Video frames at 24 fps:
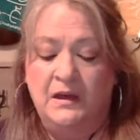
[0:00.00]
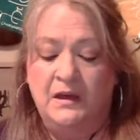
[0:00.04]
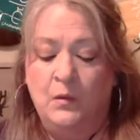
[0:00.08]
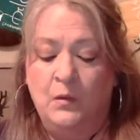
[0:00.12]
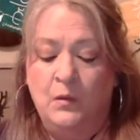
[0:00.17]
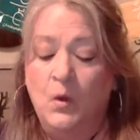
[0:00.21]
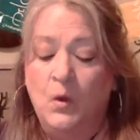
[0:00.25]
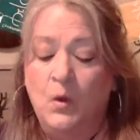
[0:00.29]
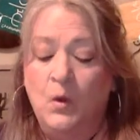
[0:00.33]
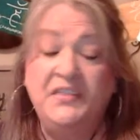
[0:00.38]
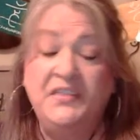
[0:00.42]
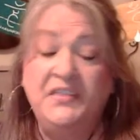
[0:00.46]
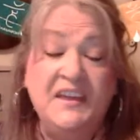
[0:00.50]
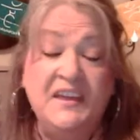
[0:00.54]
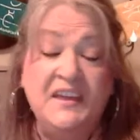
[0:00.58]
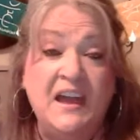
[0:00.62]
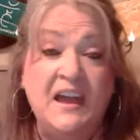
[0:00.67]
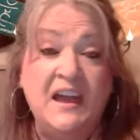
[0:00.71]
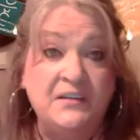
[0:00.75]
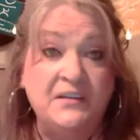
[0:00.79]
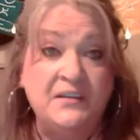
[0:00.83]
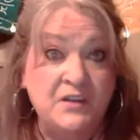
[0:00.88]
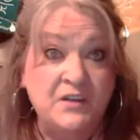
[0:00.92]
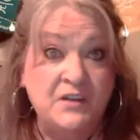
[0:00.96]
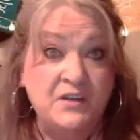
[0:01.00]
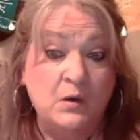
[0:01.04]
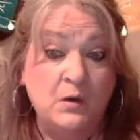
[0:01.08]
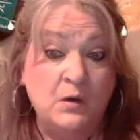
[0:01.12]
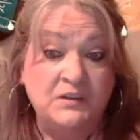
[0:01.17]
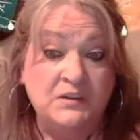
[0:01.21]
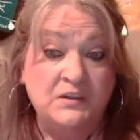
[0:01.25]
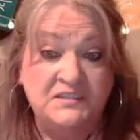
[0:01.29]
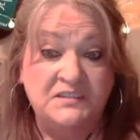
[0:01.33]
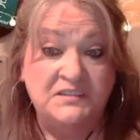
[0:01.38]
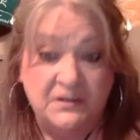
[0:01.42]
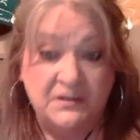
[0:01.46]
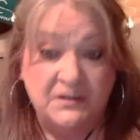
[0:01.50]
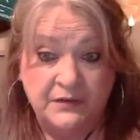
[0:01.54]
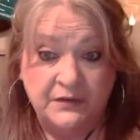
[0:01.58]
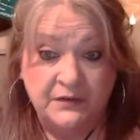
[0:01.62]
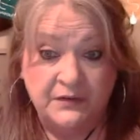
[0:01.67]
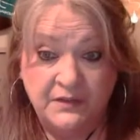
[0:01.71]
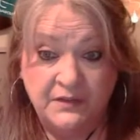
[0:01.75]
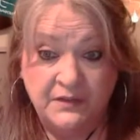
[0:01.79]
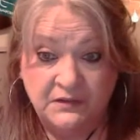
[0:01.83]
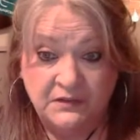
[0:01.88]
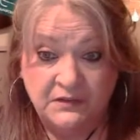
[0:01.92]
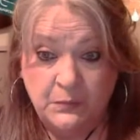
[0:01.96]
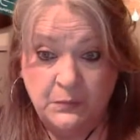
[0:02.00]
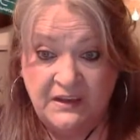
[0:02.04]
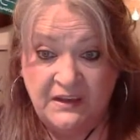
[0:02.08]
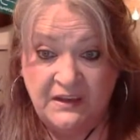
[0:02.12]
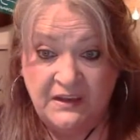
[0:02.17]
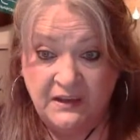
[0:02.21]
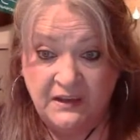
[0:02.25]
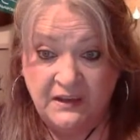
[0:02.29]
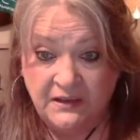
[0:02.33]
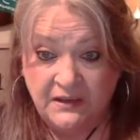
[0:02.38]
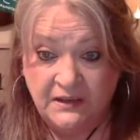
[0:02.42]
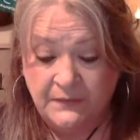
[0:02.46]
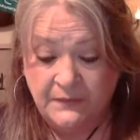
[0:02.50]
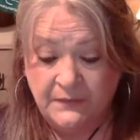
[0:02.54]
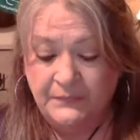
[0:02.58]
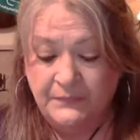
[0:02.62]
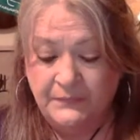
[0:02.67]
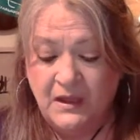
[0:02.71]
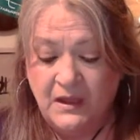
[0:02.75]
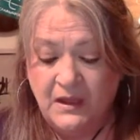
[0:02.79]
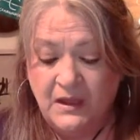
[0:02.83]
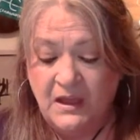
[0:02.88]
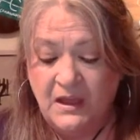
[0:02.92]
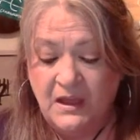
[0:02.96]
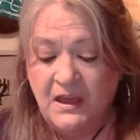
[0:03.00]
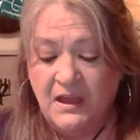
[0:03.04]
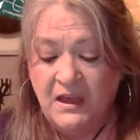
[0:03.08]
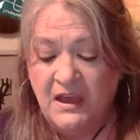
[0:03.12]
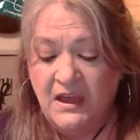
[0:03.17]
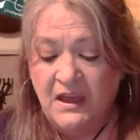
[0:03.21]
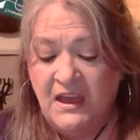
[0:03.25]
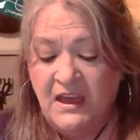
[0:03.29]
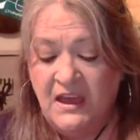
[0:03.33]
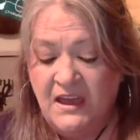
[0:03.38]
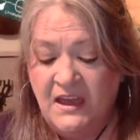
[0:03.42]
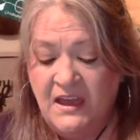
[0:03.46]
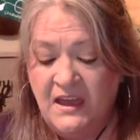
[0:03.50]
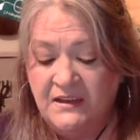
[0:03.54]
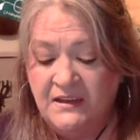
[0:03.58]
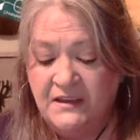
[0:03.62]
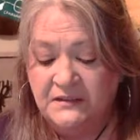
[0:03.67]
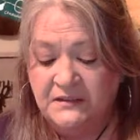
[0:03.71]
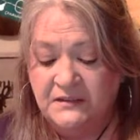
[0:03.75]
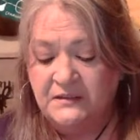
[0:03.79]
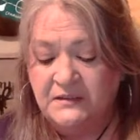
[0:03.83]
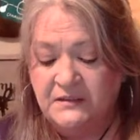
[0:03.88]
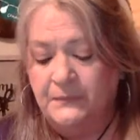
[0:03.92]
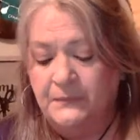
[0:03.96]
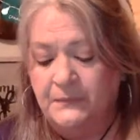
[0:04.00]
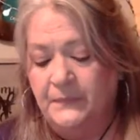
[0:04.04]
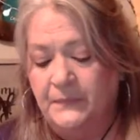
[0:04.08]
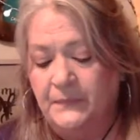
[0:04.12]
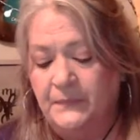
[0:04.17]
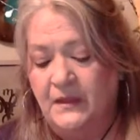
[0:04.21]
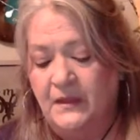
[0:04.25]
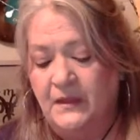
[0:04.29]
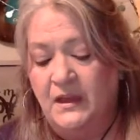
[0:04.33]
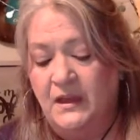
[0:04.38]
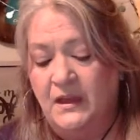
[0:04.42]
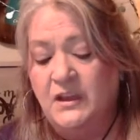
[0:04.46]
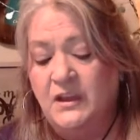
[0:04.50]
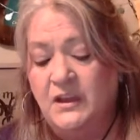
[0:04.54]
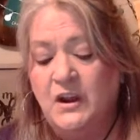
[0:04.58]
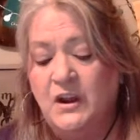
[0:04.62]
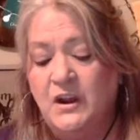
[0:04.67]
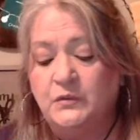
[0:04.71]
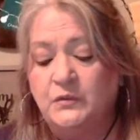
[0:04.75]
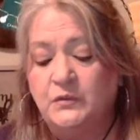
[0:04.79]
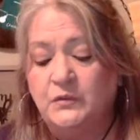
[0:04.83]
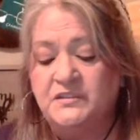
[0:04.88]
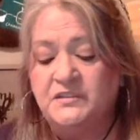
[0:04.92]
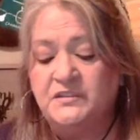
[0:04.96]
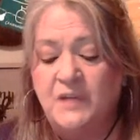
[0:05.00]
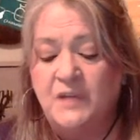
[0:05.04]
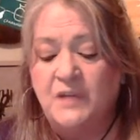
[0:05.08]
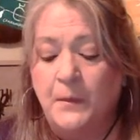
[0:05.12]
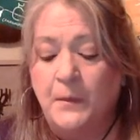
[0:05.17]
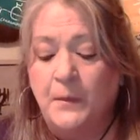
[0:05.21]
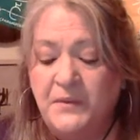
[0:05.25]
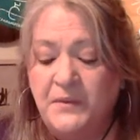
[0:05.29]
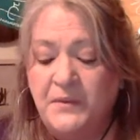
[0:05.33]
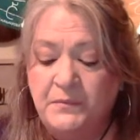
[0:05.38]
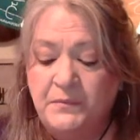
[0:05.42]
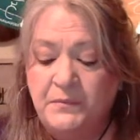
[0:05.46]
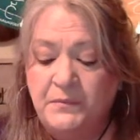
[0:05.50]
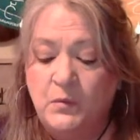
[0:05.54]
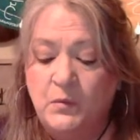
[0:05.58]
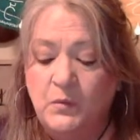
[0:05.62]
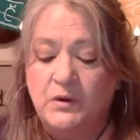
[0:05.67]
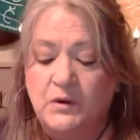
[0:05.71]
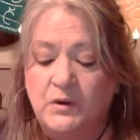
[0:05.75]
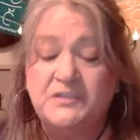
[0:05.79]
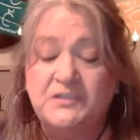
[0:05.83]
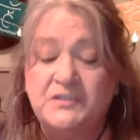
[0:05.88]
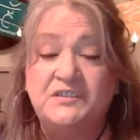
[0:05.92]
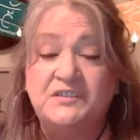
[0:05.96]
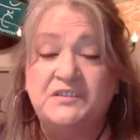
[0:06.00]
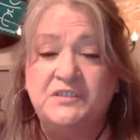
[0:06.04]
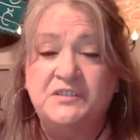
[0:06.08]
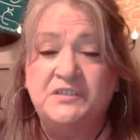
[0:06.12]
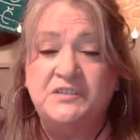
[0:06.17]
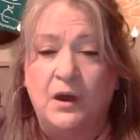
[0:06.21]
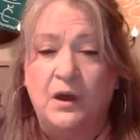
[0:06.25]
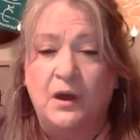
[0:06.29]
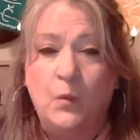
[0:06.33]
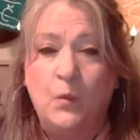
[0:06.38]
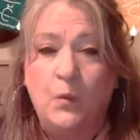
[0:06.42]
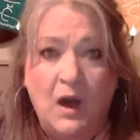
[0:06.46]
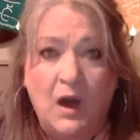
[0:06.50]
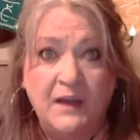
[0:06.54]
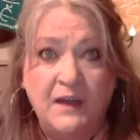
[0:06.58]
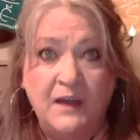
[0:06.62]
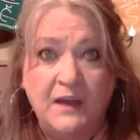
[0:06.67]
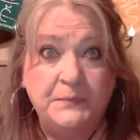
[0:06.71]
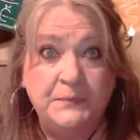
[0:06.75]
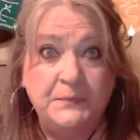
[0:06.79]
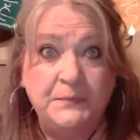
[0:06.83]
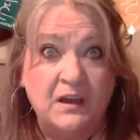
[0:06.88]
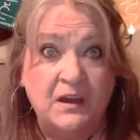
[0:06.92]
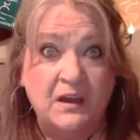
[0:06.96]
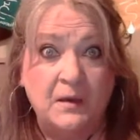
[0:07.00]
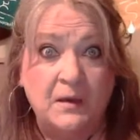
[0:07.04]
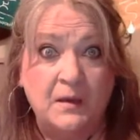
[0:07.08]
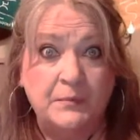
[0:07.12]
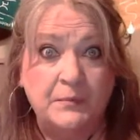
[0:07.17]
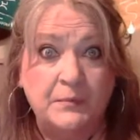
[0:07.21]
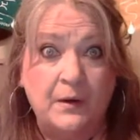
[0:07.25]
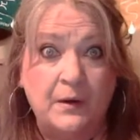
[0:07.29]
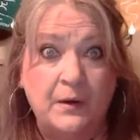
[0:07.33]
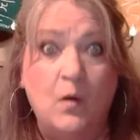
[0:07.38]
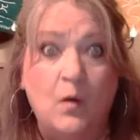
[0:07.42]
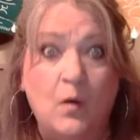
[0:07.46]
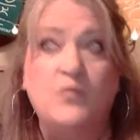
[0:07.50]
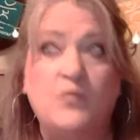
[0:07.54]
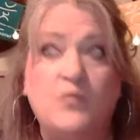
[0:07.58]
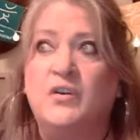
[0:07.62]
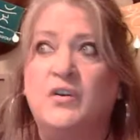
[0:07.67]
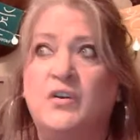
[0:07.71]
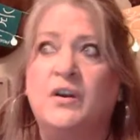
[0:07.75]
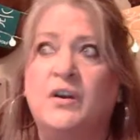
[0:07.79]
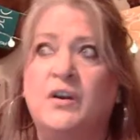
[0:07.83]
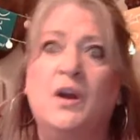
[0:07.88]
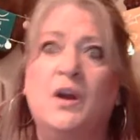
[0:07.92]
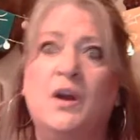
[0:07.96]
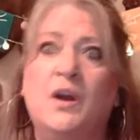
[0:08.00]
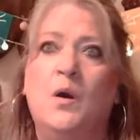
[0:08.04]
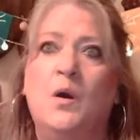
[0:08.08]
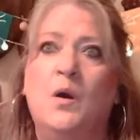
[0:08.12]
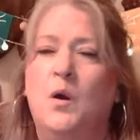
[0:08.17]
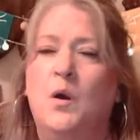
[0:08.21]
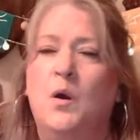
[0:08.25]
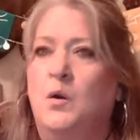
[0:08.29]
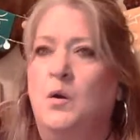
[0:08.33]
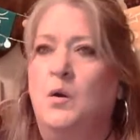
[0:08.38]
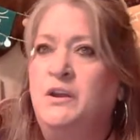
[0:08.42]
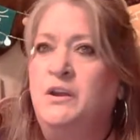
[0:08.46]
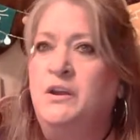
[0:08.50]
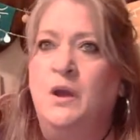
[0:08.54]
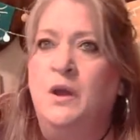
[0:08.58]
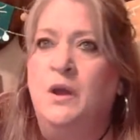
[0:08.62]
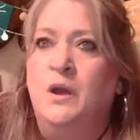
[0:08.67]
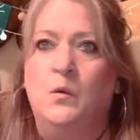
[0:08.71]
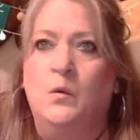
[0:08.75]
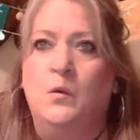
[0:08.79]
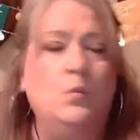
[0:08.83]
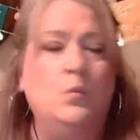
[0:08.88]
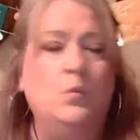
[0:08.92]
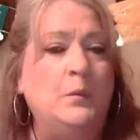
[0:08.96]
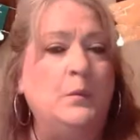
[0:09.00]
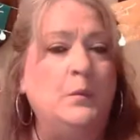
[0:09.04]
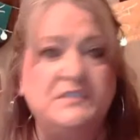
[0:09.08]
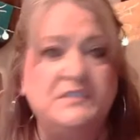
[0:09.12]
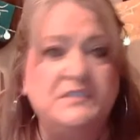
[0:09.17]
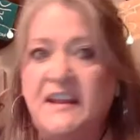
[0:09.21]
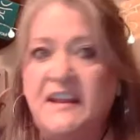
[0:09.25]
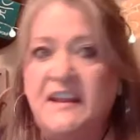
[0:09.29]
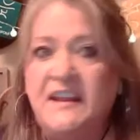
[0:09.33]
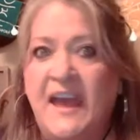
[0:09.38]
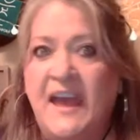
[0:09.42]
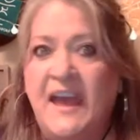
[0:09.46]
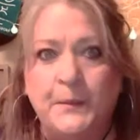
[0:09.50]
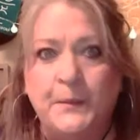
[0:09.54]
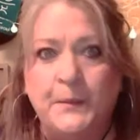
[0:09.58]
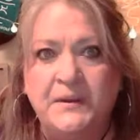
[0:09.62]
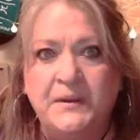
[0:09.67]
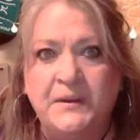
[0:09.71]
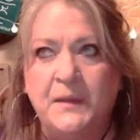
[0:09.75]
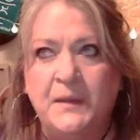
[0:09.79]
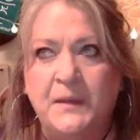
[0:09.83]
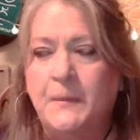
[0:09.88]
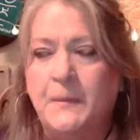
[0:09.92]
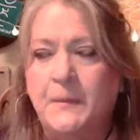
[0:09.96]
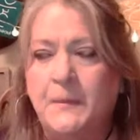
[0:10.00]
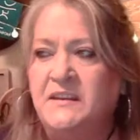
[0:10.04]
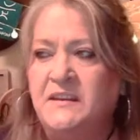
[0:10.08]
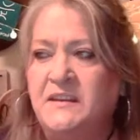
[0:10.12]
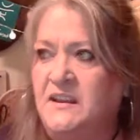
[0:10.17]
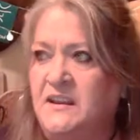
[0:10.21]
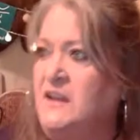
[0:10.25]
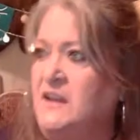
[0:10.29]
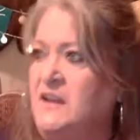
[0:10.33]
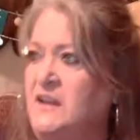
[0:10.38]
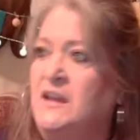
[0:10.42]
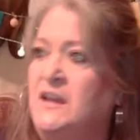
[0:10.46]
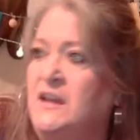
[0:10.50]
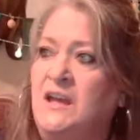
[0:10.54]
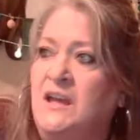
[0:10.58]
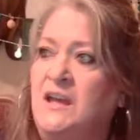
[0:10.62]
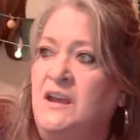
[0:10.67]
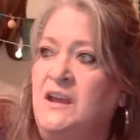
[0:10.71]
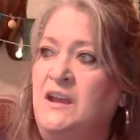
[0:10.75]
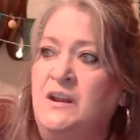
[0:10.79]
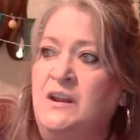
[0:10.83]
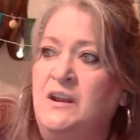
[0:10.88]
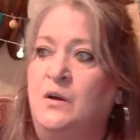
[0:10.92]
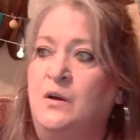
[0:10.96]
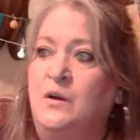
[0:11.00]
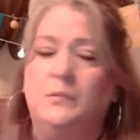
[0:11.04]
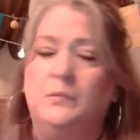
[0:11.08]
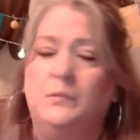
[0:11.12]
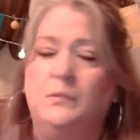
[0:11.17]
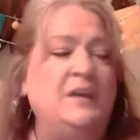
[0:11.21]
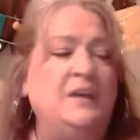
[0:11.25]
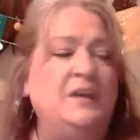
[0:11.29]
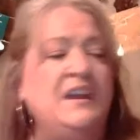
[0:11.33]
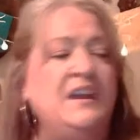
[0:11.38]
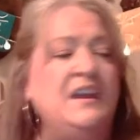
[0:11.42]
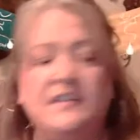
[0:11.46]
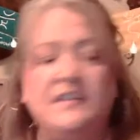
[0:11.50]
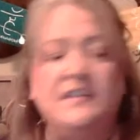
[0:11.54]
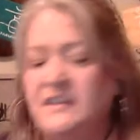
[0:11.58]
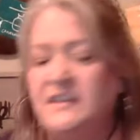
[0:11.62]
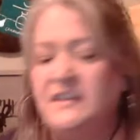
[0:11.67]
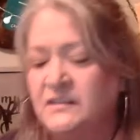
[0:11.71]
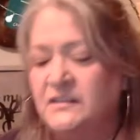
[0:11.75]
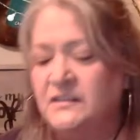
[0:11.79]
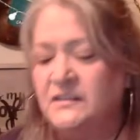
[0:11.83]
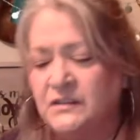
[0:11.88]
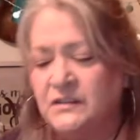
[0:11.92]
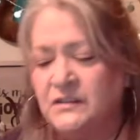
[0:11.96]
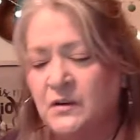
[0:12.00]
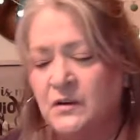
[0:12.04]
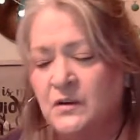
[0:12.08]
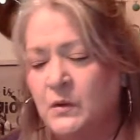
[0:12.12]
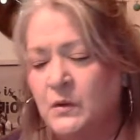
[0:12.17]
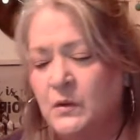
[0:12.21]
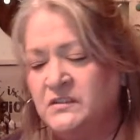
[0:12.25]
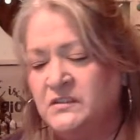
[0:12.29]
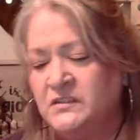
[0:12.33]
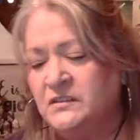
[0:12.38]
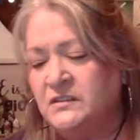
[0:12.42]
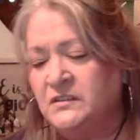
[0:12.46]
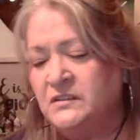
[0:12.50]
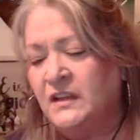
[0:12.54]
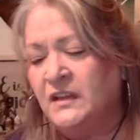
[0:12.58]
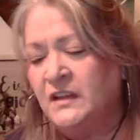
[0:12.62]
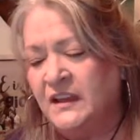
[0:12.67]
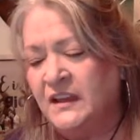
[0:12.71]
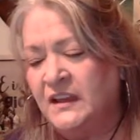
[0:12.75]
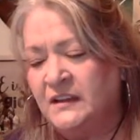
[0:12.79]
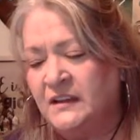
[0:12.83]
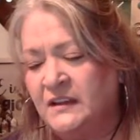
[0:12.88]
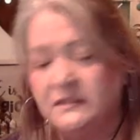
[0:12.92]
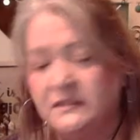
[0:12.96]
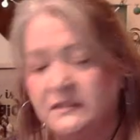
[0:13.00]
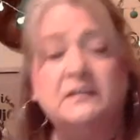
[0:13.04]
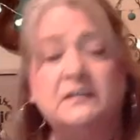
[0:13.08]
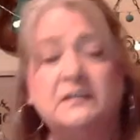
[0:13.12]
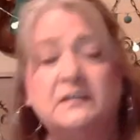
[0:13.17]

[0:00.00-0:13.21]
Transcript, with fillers: One thing I have noticed different this week is, you know, some people were so hyped up over, you know, what was going to happen on Monday. You know, aliens are going to land.